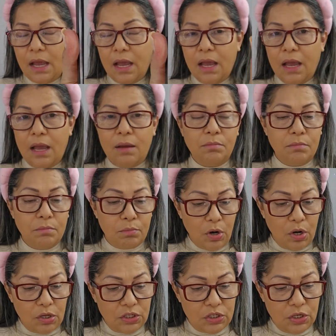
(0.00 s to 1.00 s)

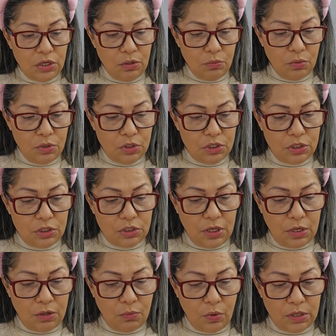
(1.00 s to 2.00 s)
bronzer, which is
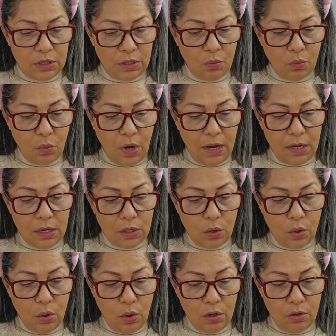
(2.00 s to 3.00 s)
the Wet n Wild
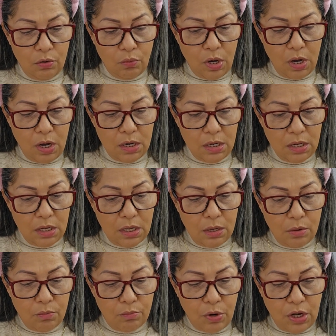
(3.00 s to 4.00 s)
Color Run
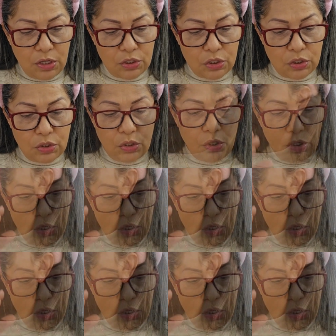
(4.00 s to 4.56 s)
bronzer.